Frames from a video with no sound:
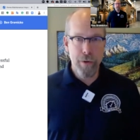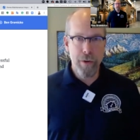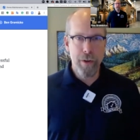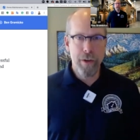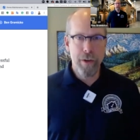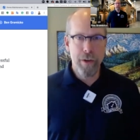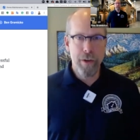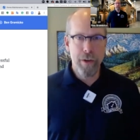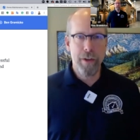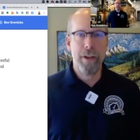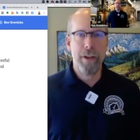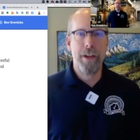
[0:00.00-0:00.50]

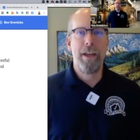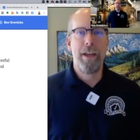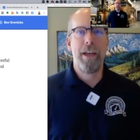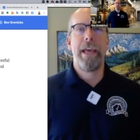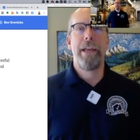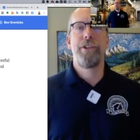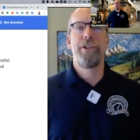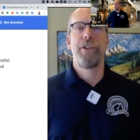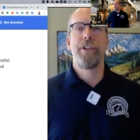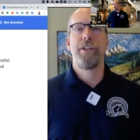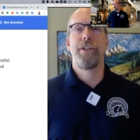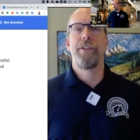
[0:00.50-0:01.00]
agents,
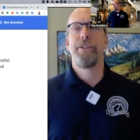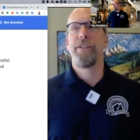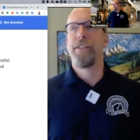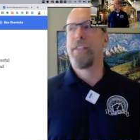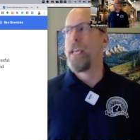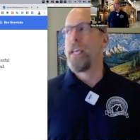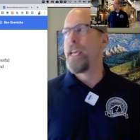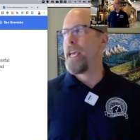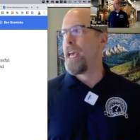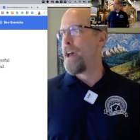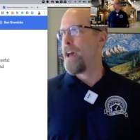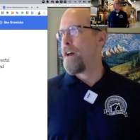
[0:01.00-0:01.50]
they have
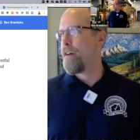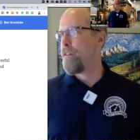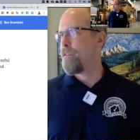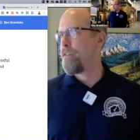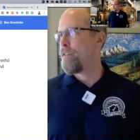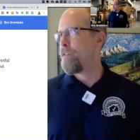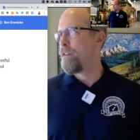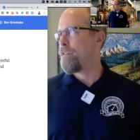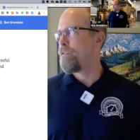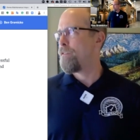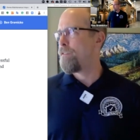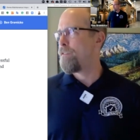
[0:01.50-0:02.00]

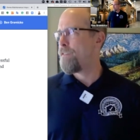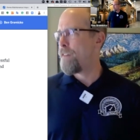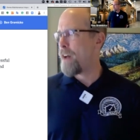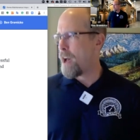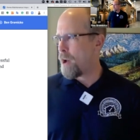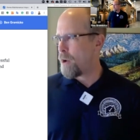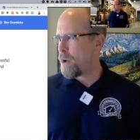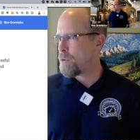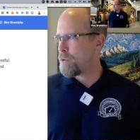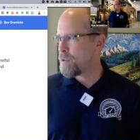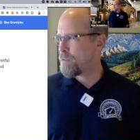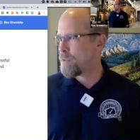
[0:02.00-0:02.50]
found real
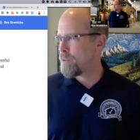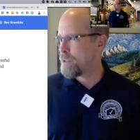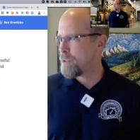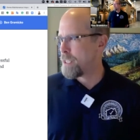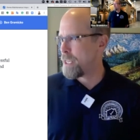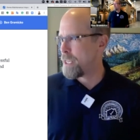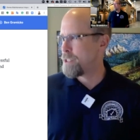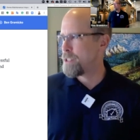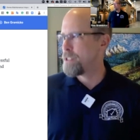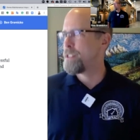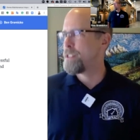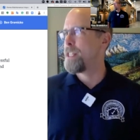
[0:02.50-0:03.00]
estate agents,
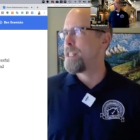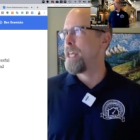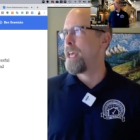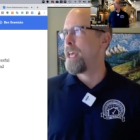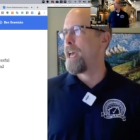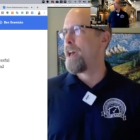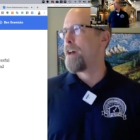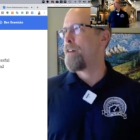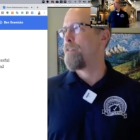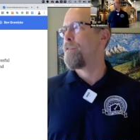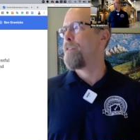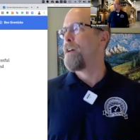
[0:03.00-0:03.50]
they have
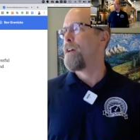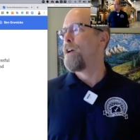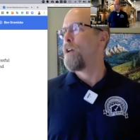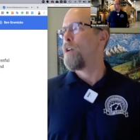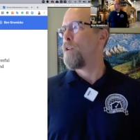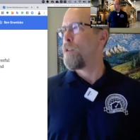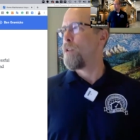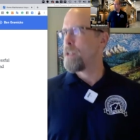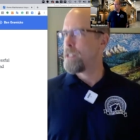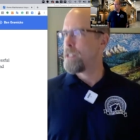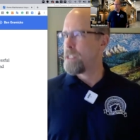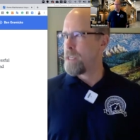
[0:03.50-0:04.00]
hooked
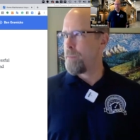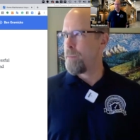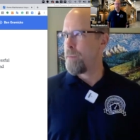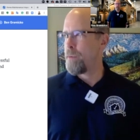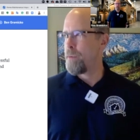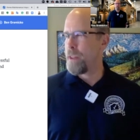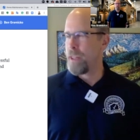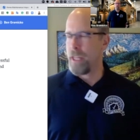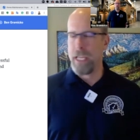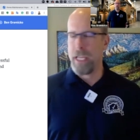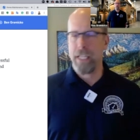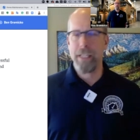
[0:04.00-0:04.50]
up, linked
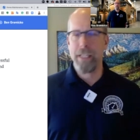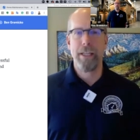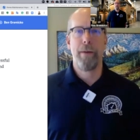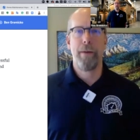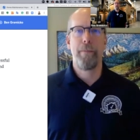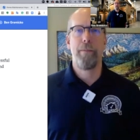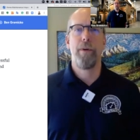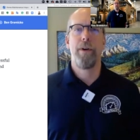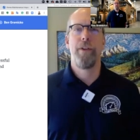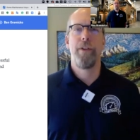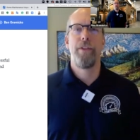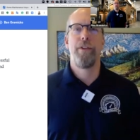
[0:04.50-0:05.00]
up with
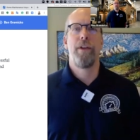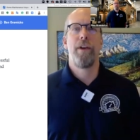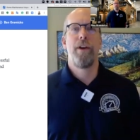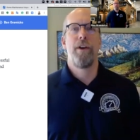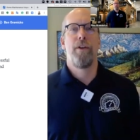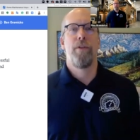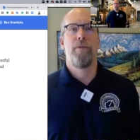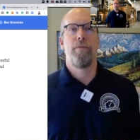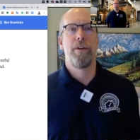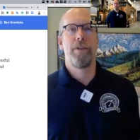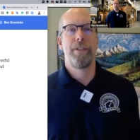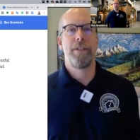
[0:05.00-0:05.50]
real
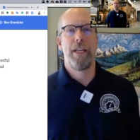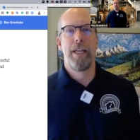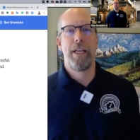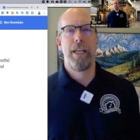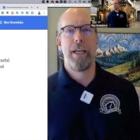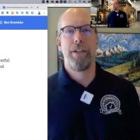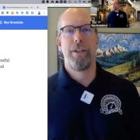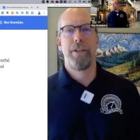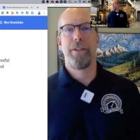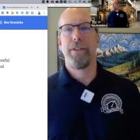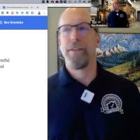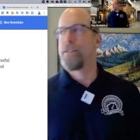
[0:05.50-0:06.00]
estate
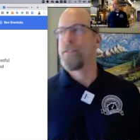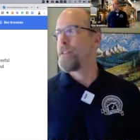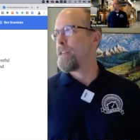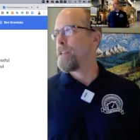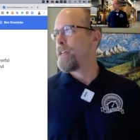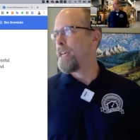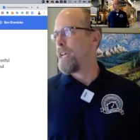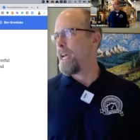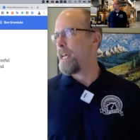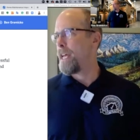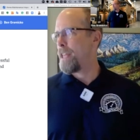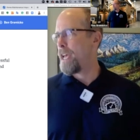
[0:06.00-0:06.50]
agents, and they
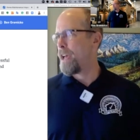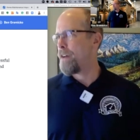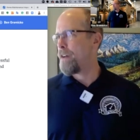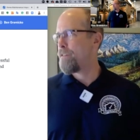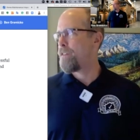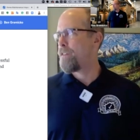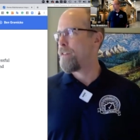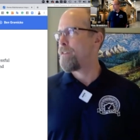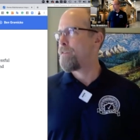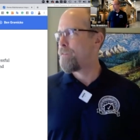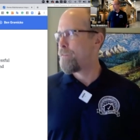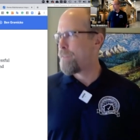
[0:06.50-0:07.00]
have their
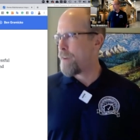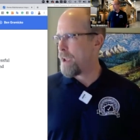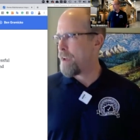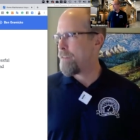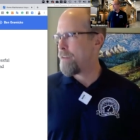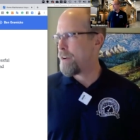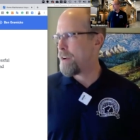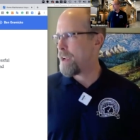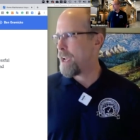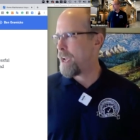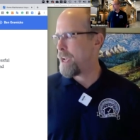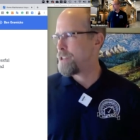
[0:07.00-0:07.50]
favorite
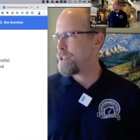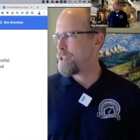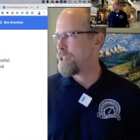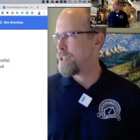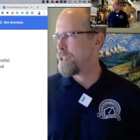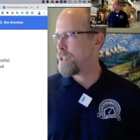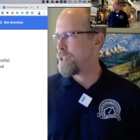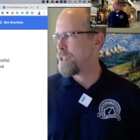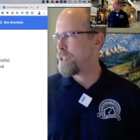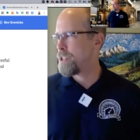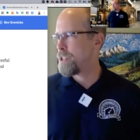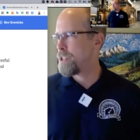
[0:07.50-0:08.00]
agents
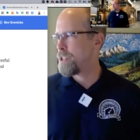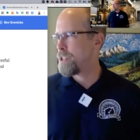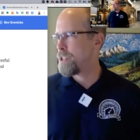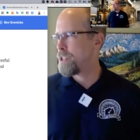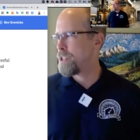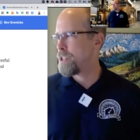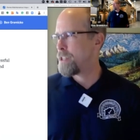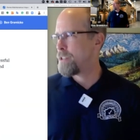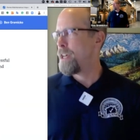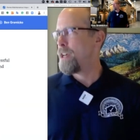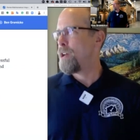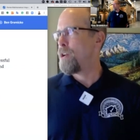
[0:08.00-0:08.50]
who
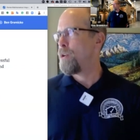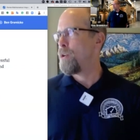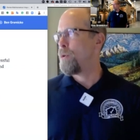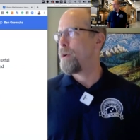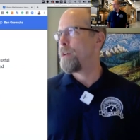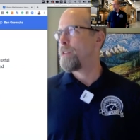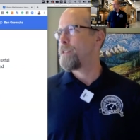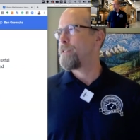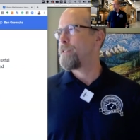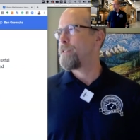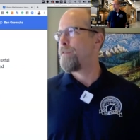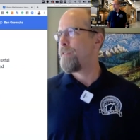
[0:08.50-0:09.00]
has
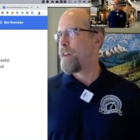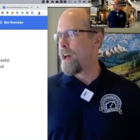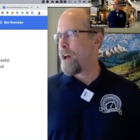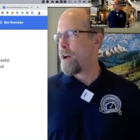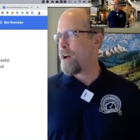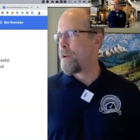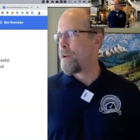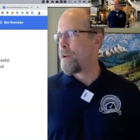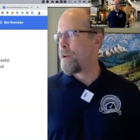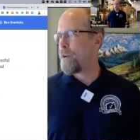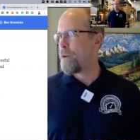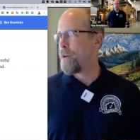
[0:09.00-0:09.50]
found
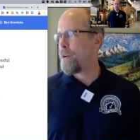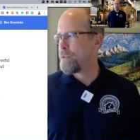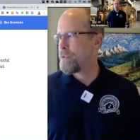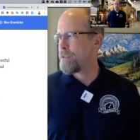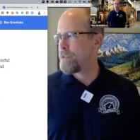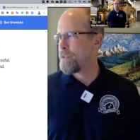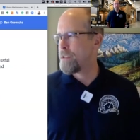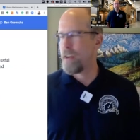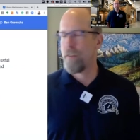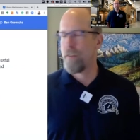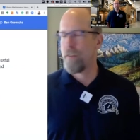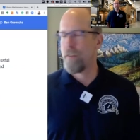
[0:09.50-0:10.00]
several
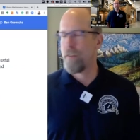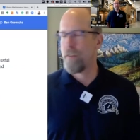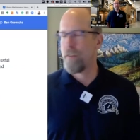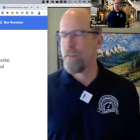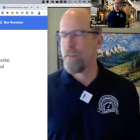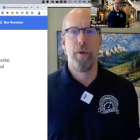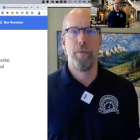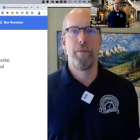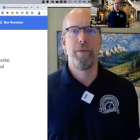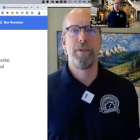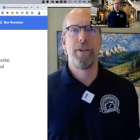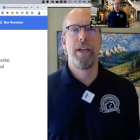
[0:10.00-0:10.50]
homes and
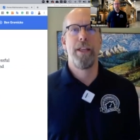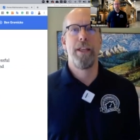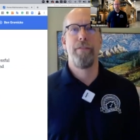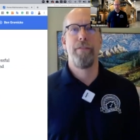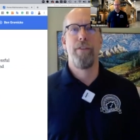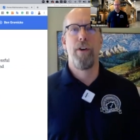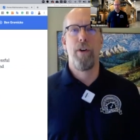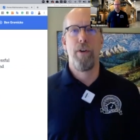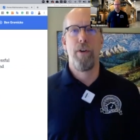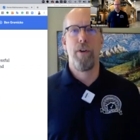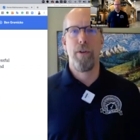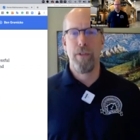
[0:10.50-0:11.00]
they've all
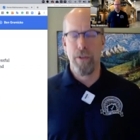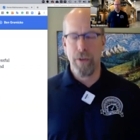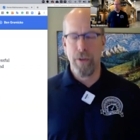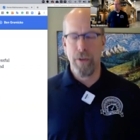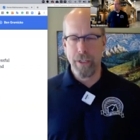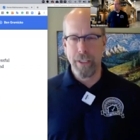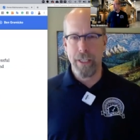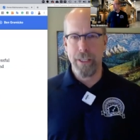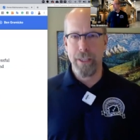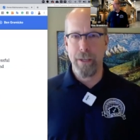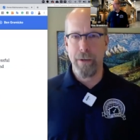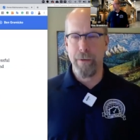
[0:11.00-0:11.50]
looked at them.
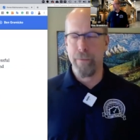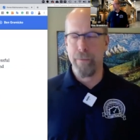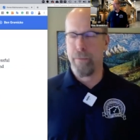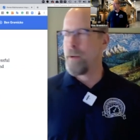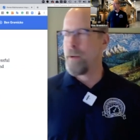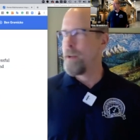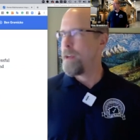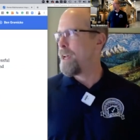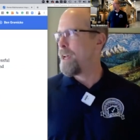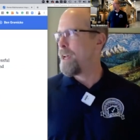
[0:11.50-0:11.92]
This is going